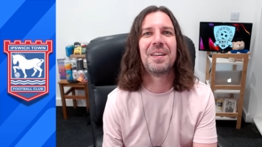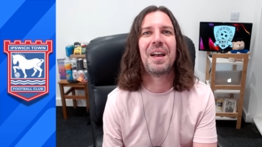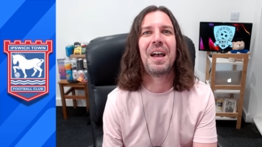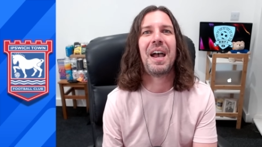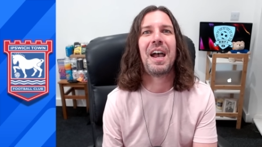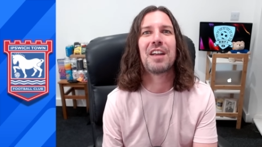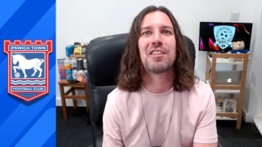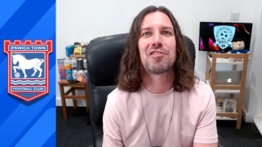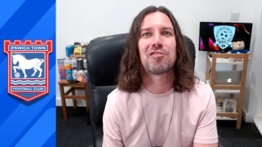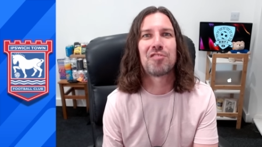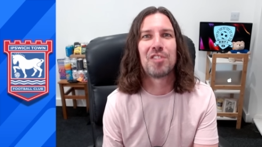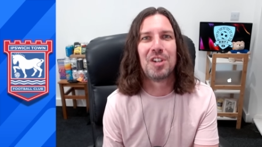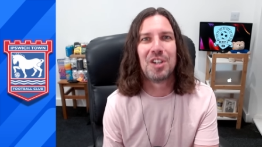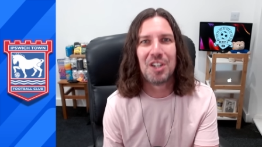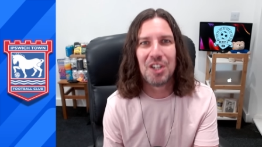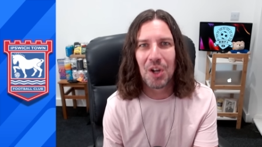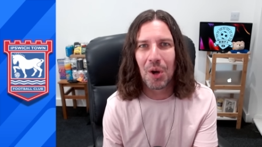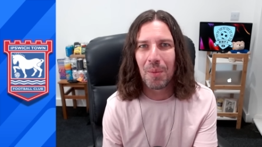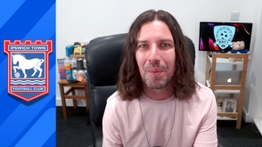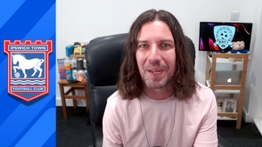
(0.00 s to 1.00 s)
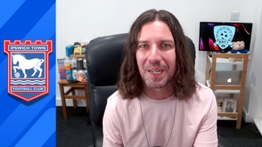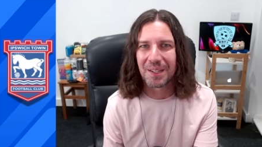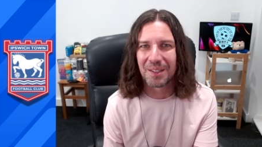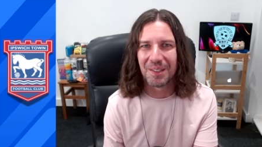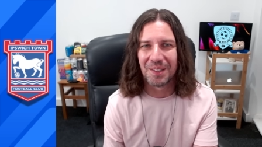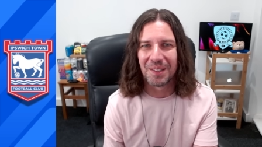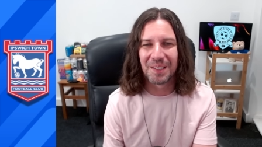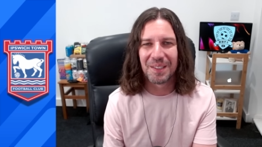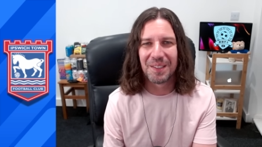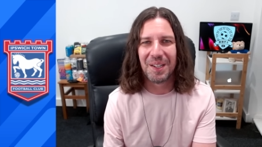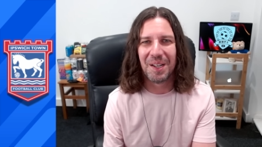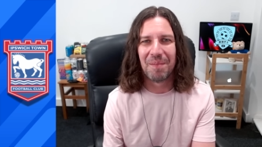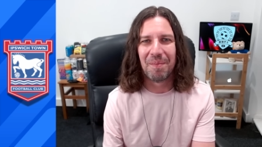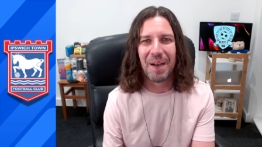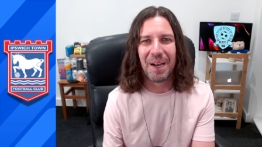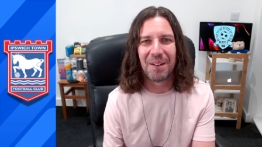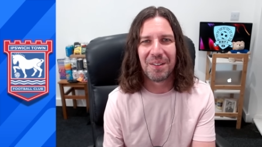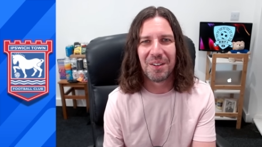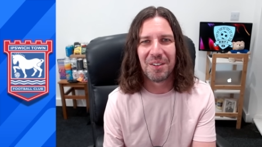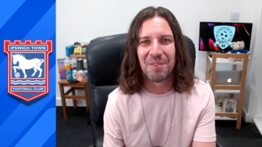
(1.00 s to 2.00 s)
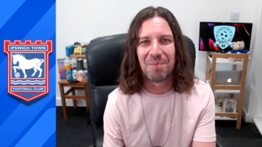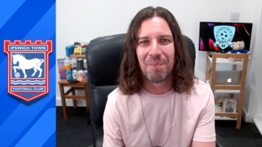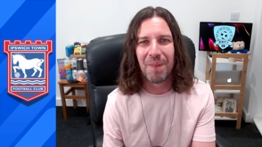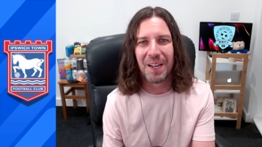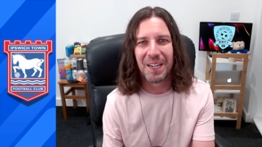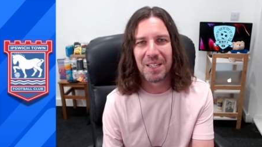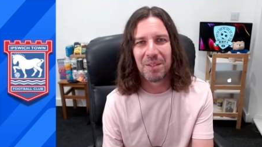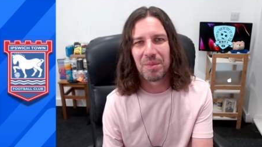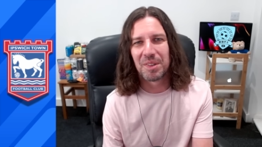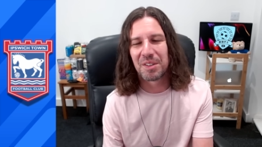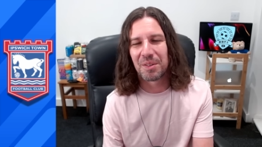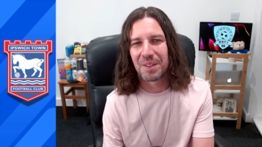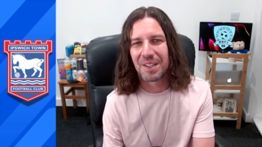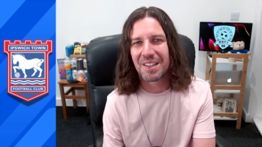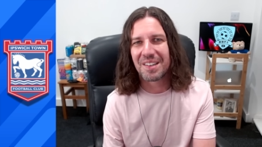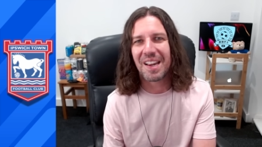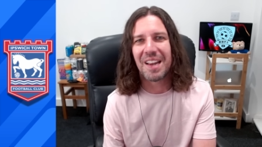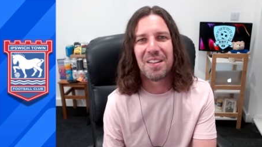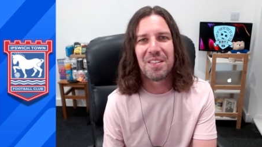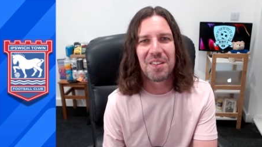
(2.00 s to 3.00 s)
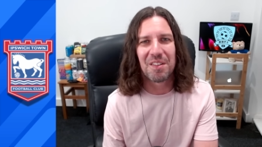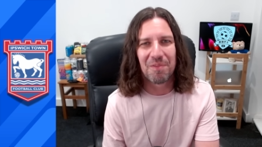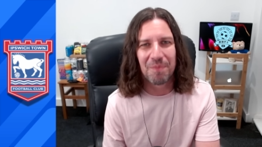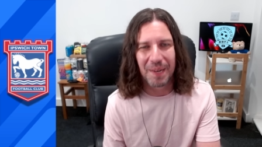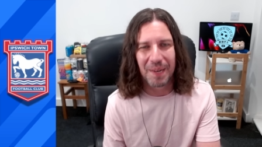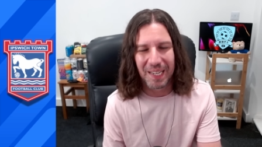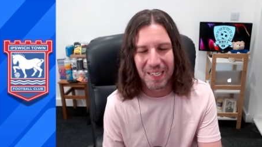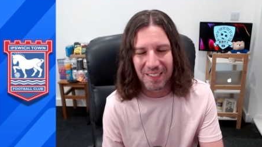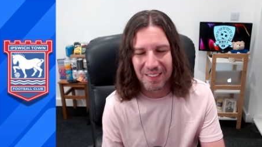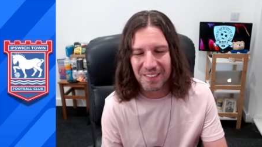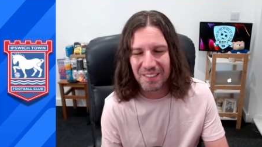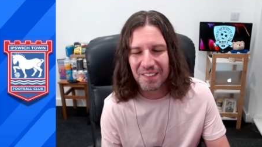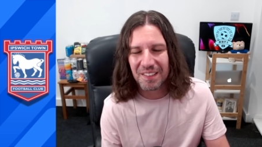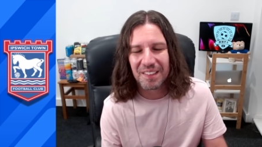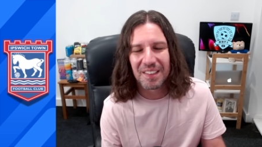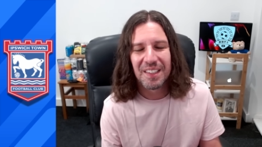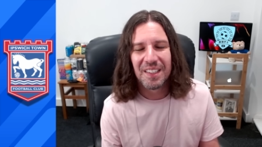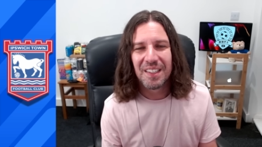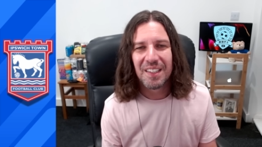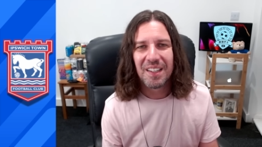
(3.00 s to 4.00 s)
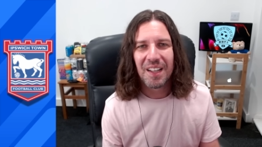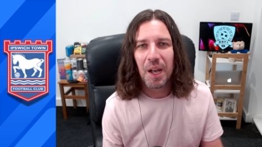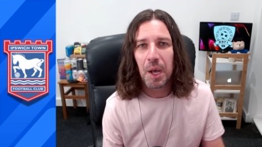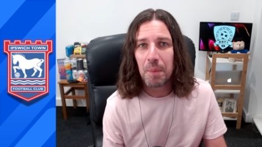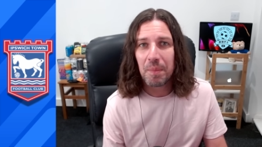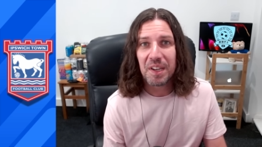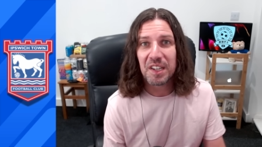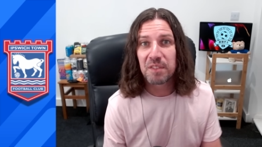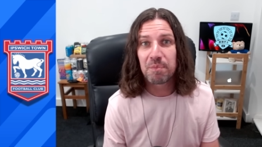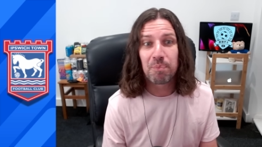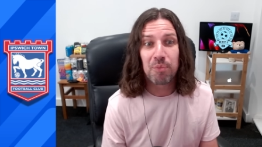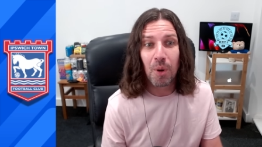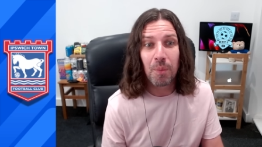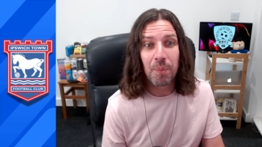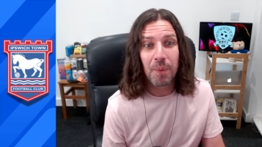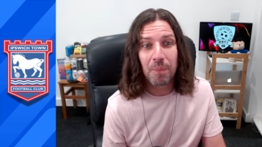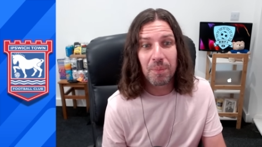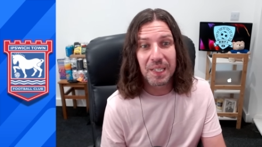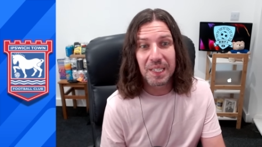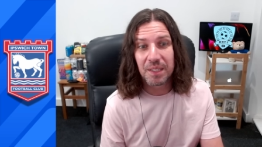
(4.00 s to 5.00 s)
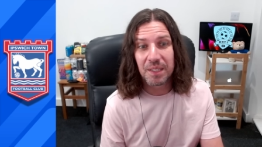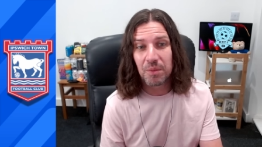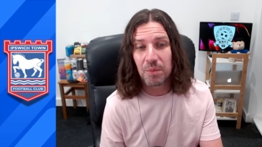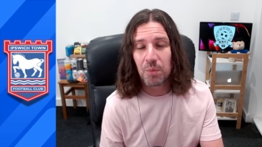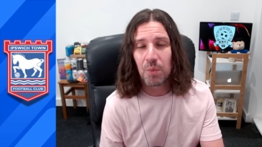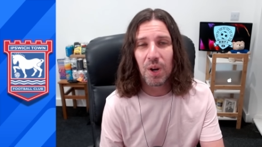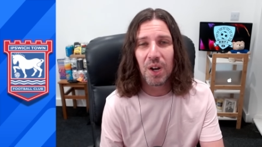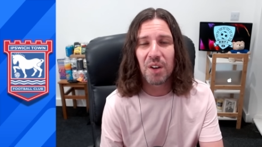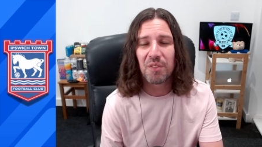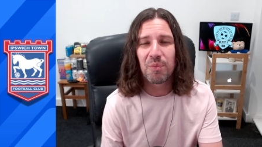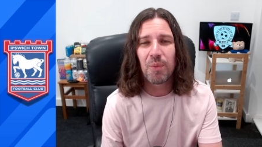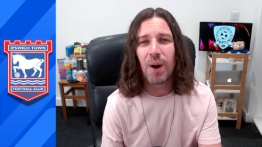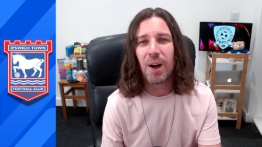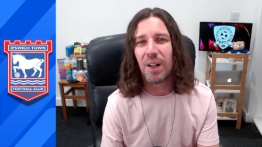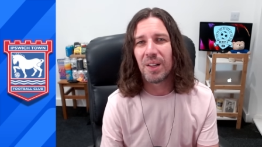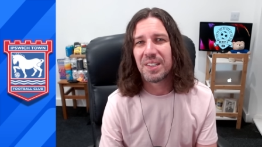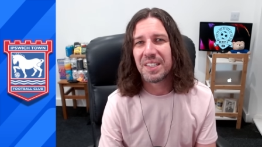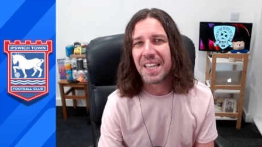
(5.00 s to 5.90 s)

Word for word: astronomical amount of money, and we're talking tens of millions, um, it's probably worthwhile.